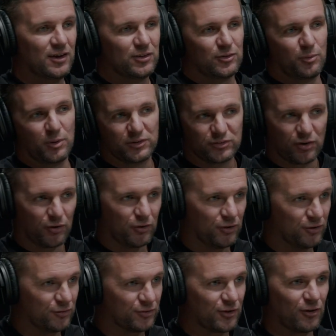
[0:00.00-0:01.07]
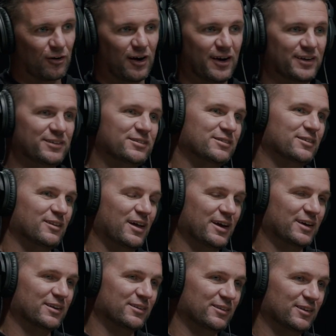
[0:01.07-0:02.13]
The return of Christ,
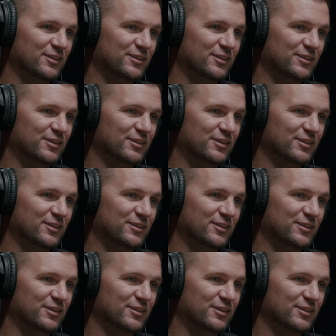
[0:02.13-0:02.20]
like yeah.